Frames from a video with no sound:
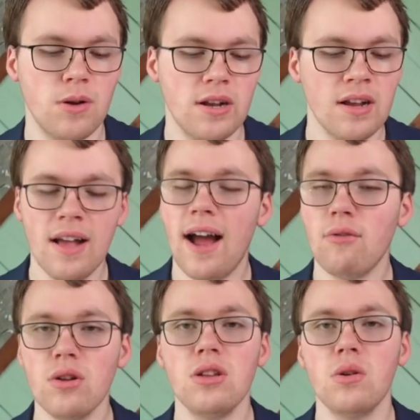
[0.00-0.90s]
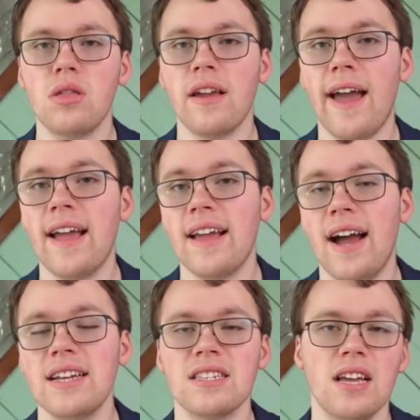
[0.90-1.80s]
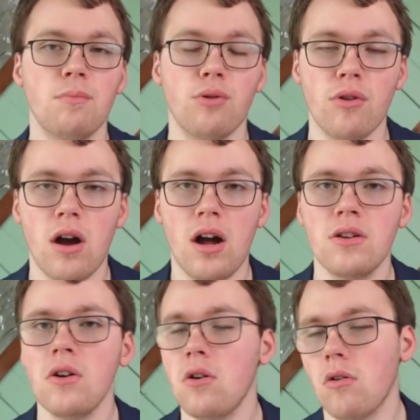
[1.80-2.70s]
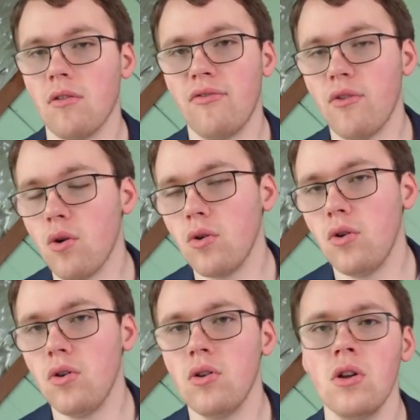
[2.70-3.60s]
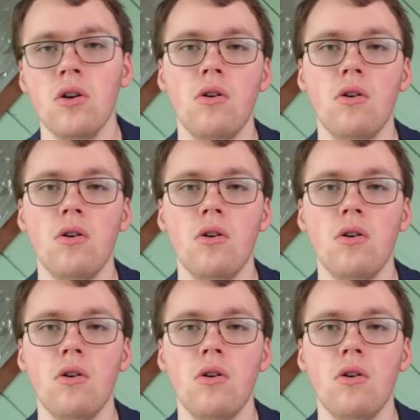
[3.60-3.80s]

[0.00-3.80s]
But I really do think adding guys like Perron or Fogel